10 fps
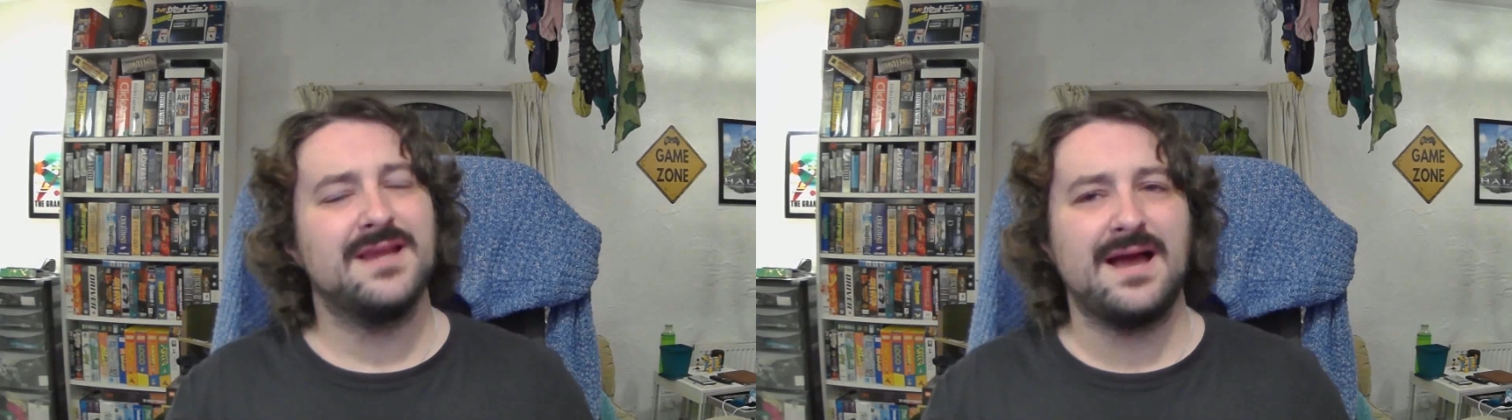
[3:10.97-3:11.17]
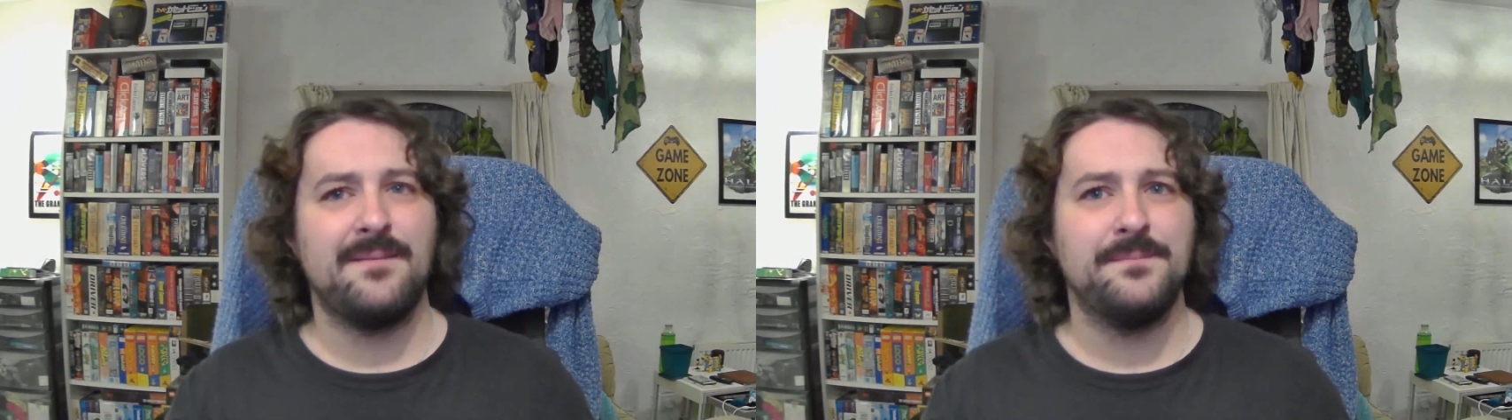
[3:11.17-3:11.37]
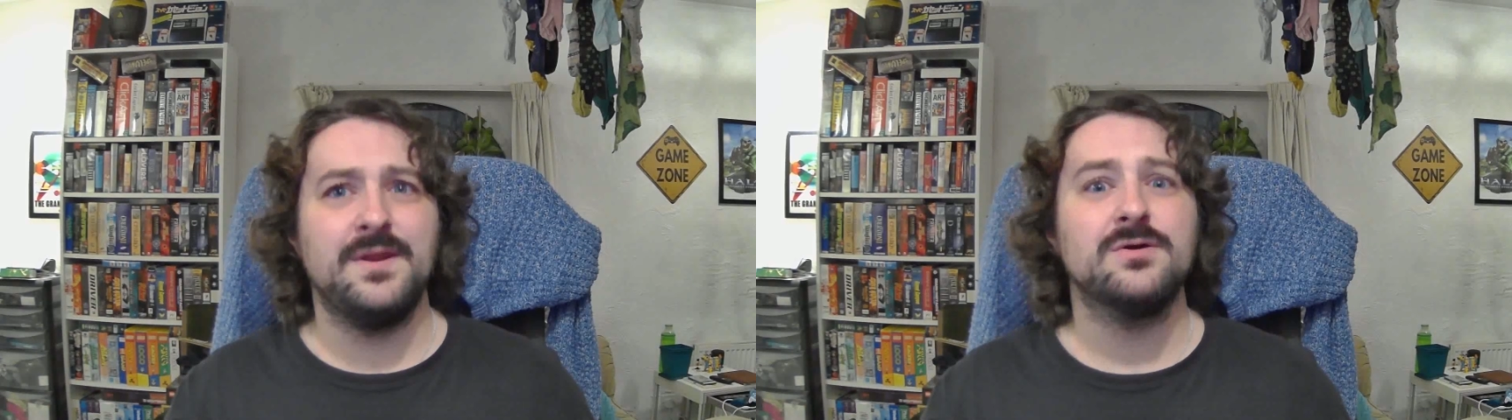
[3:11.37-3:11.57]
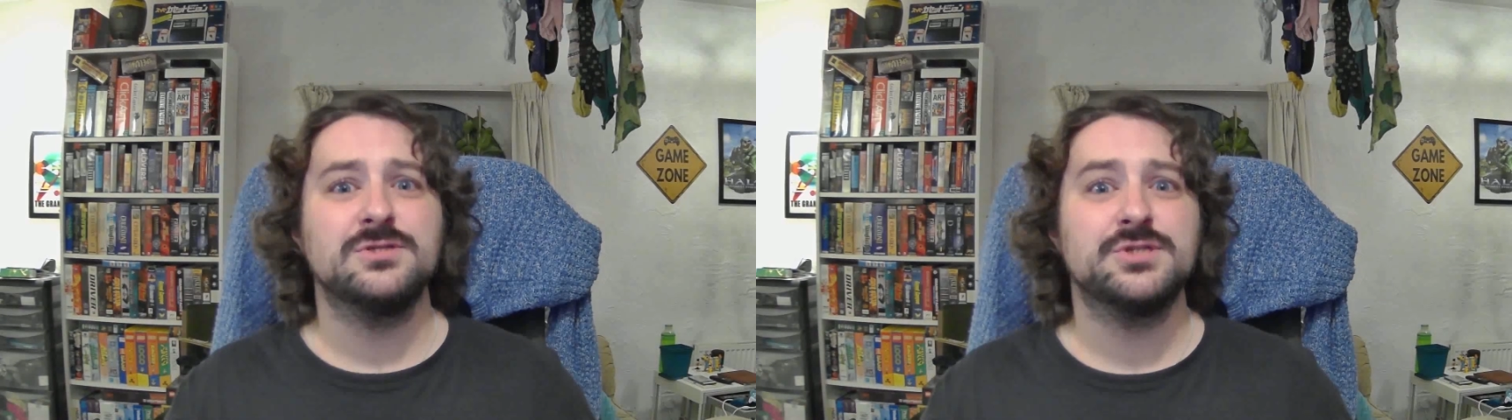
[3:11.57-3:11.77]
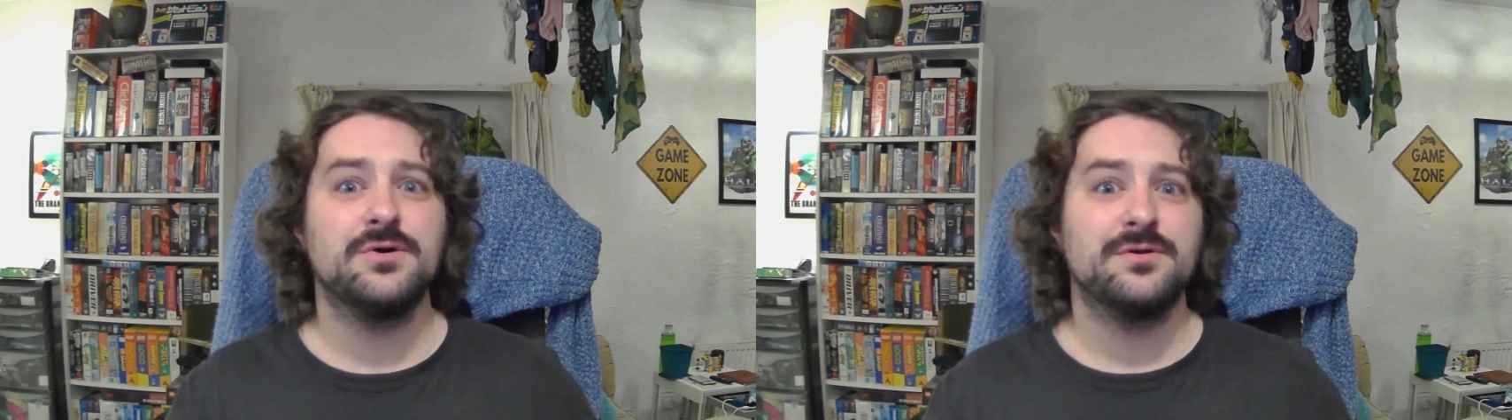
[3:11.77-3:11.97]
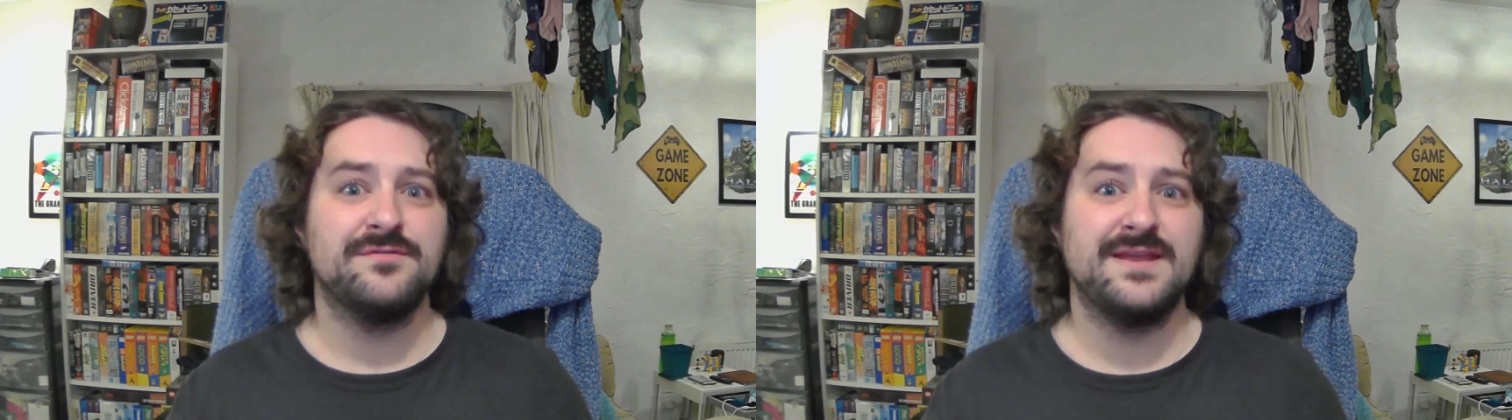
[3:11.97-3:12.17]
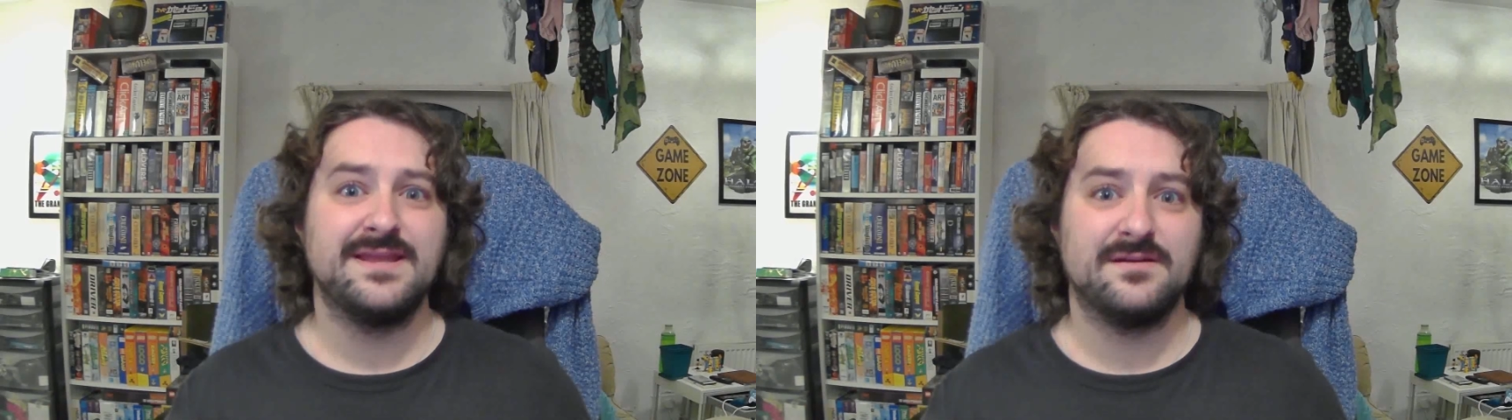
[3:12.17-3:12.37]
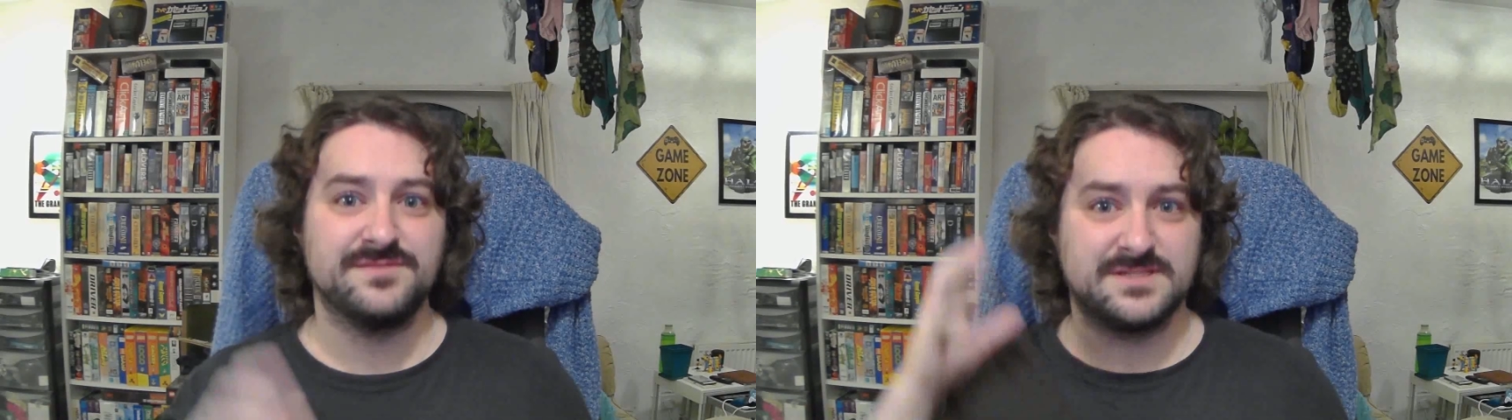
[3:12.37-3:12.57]
I'm not sure of
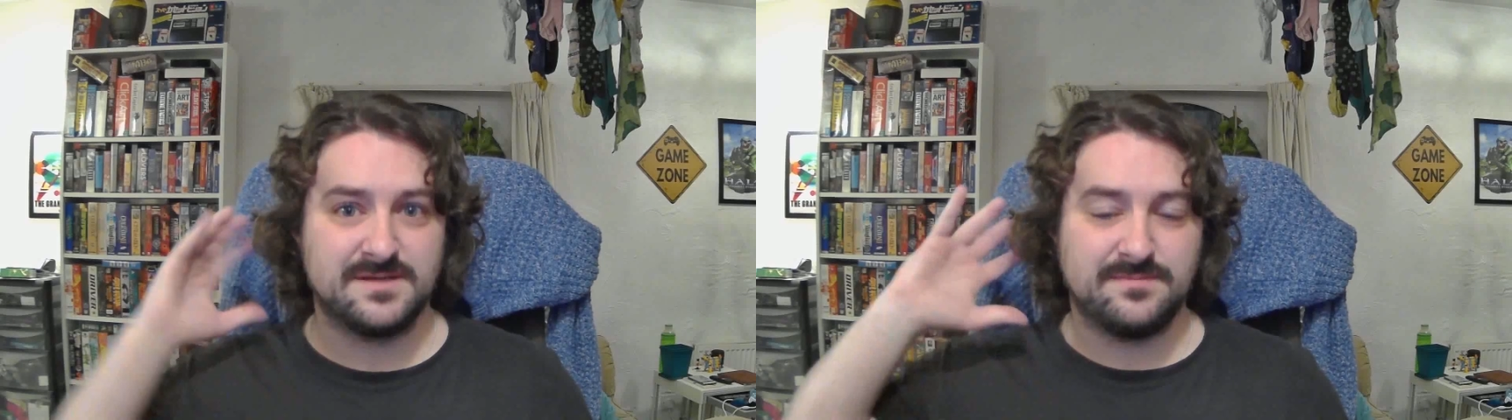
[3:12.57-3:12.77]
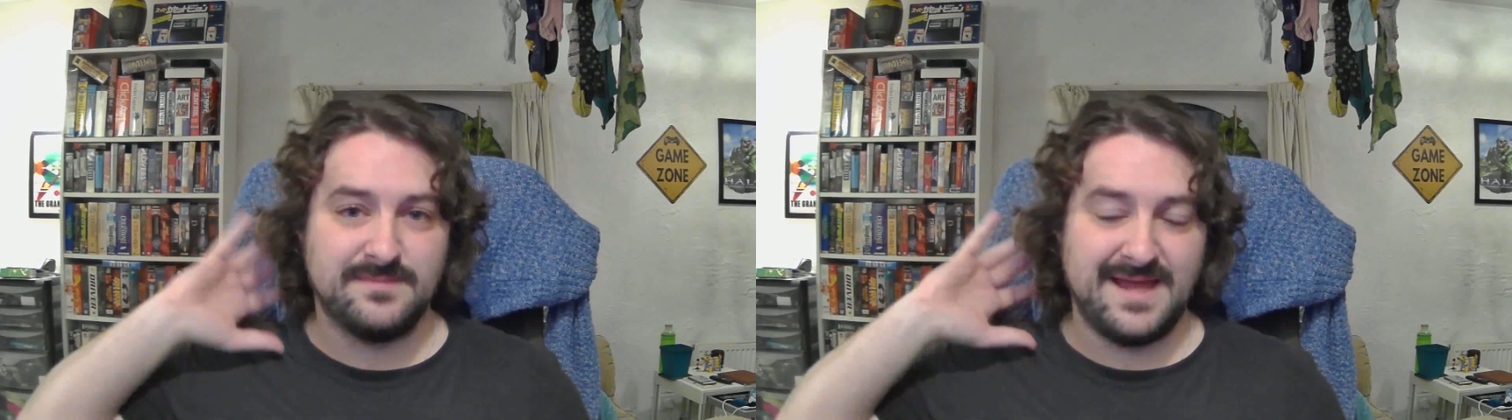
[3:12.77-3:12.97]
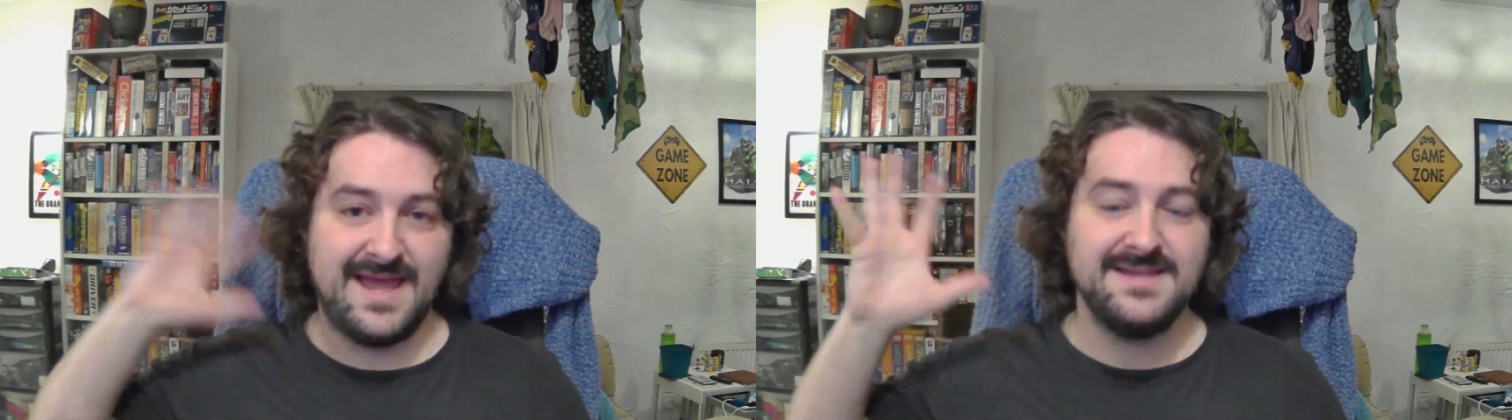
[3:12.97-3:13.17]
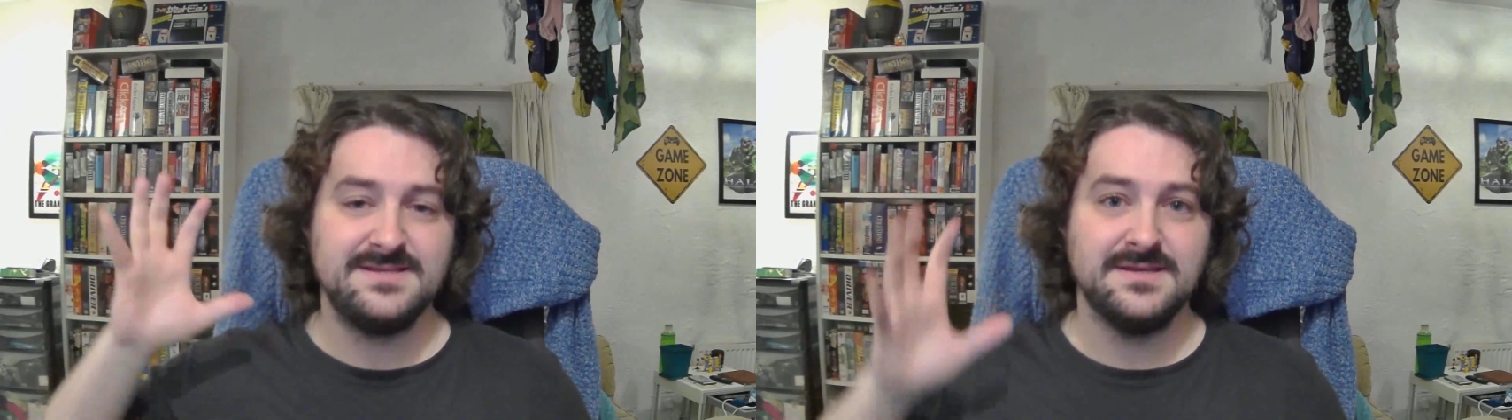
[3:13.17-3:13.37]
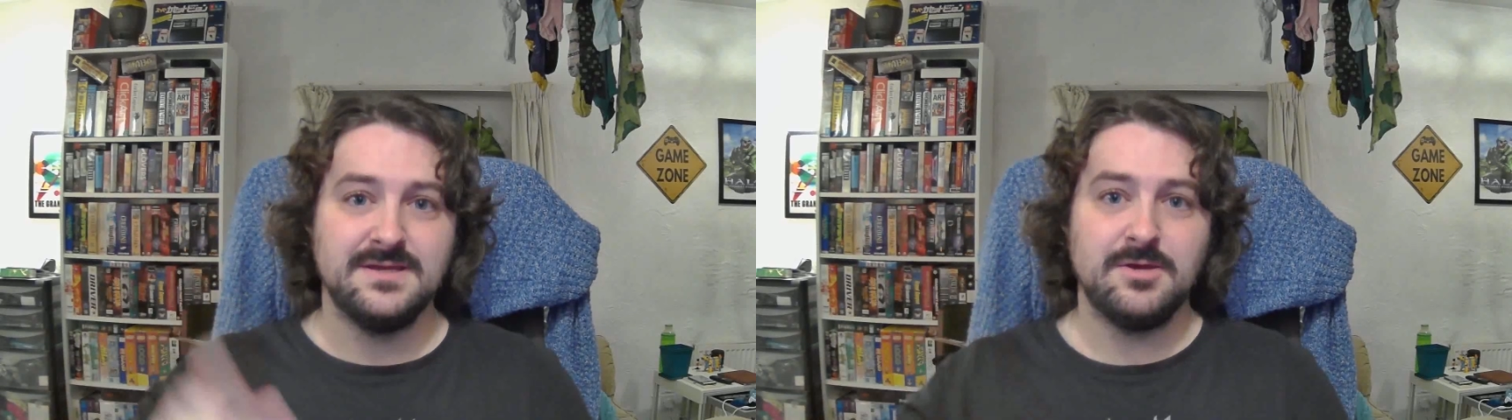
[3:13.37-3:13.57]
any off the top of my head,